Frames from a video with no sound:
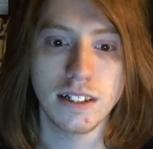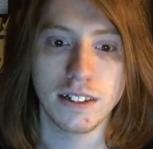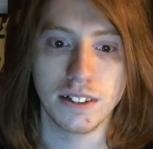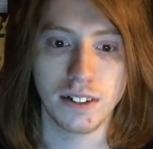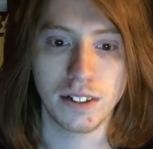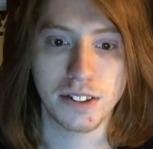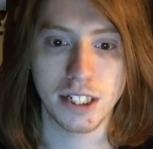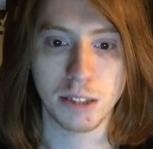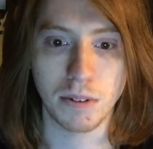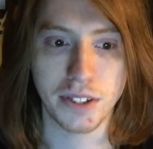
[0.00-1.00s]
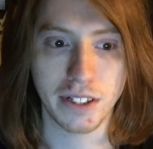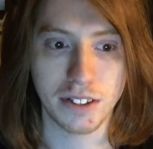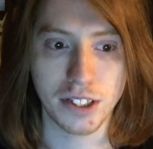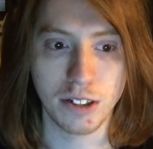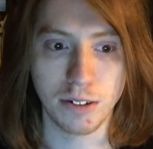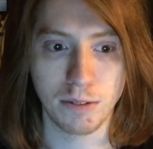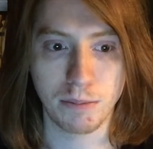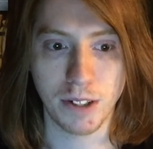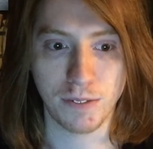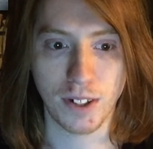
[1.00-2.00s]
The only sensible thing to do would
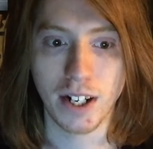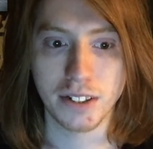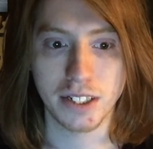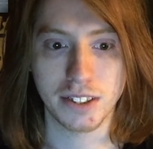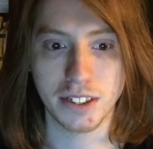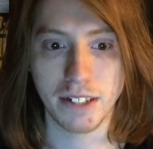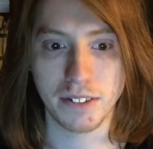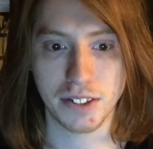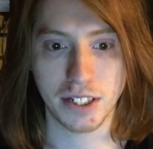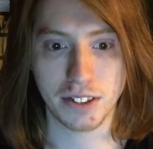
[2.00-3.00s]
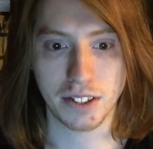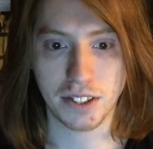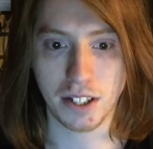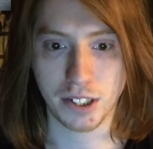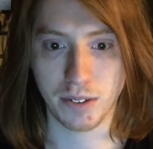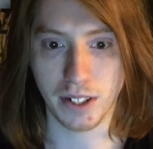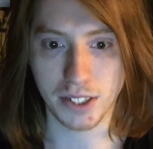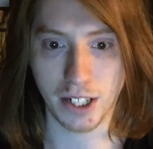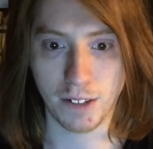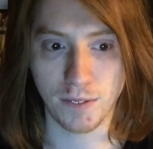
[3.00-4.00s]
be for Hyundai to give this thing to South Korea's
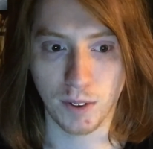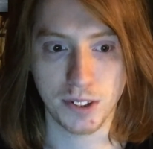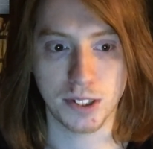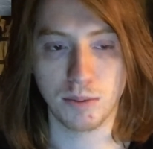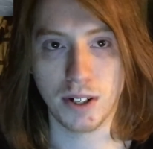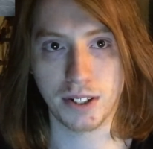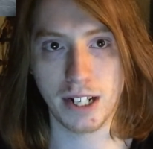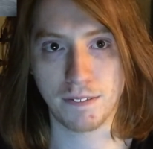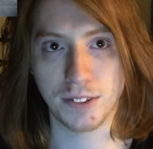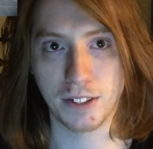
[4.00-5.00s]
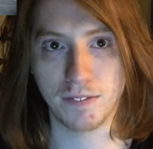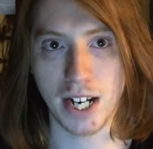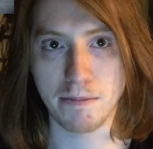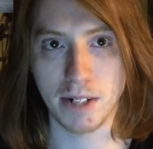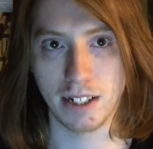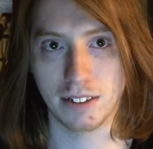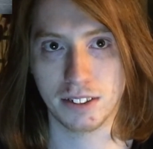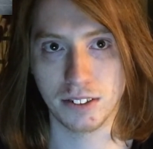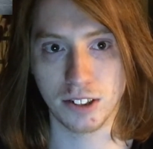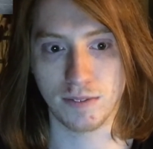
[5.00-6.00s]
Air Force so one of their F-35 pilots
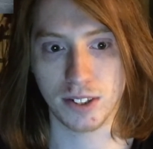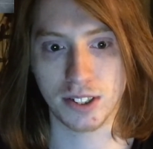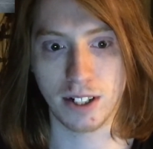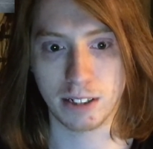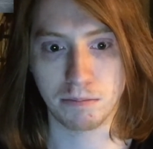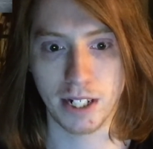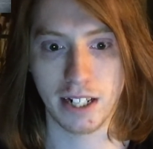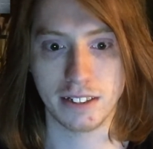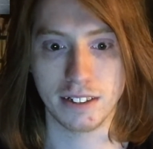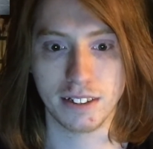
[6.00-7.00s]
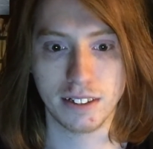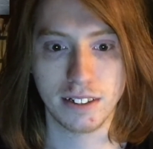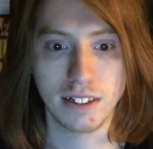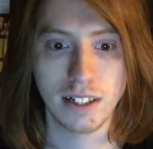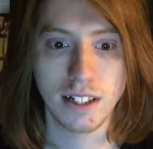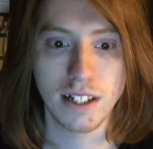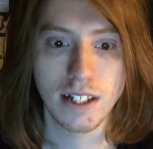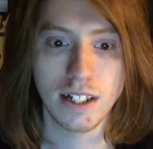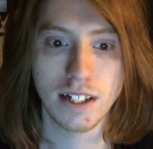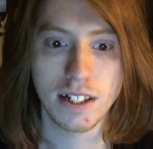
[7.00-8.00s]
can use it for target practice.
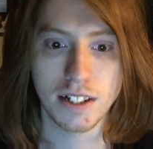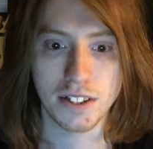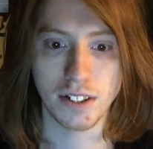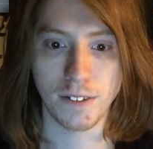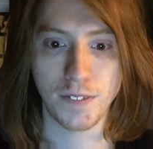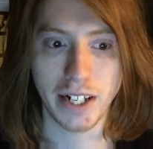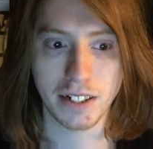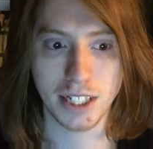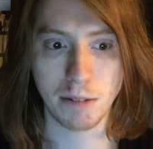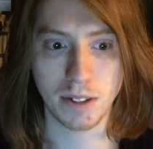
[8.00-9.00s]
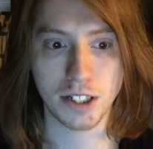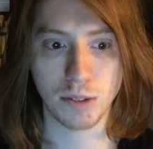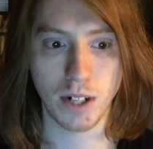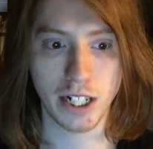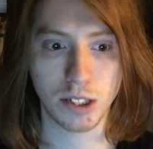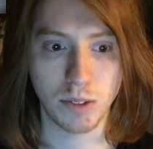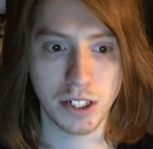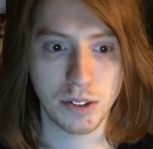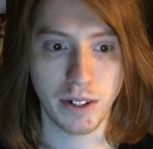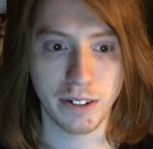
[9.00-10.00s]
It's another fine example as to why
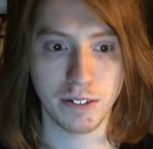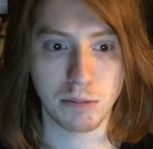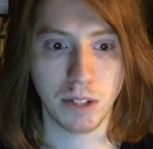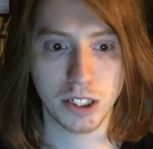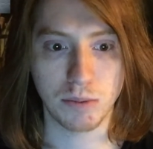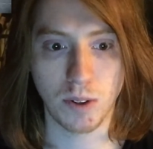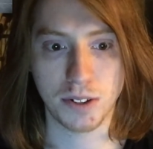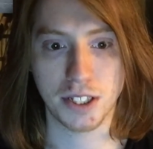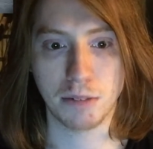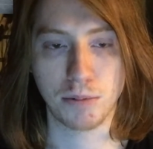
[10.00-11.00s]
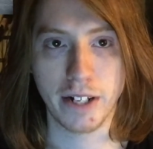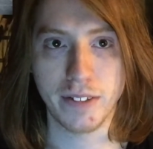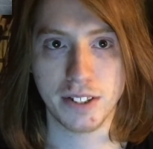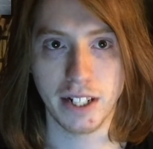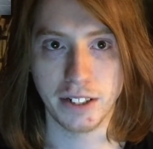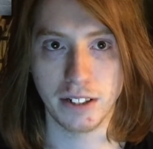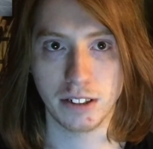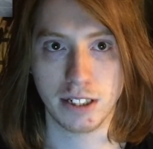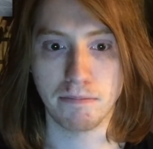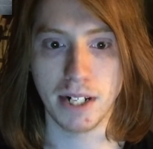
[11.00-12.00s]
2020 was much worse than the previous 10 years
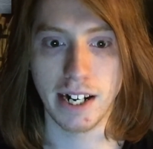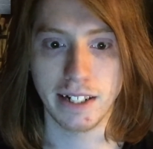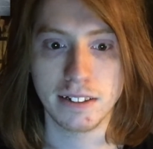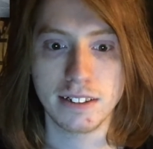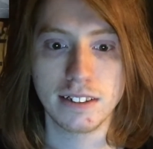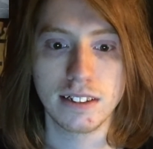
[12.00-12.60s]
combined.